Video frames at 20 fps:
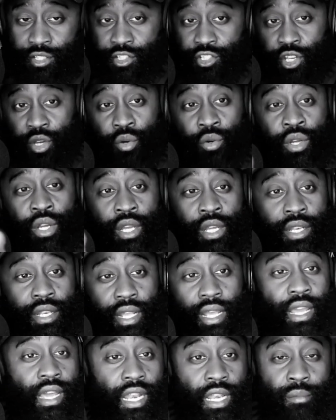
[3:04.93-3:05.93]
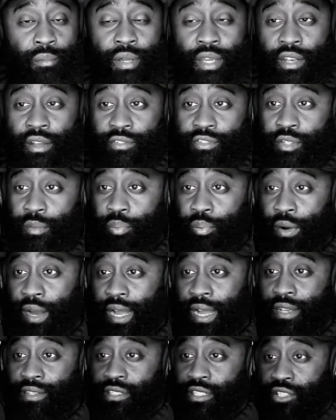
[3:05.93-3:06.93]
So the element of
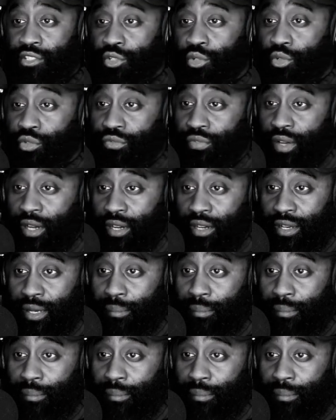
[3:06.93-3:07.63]
surprise is Deuce Vaughn,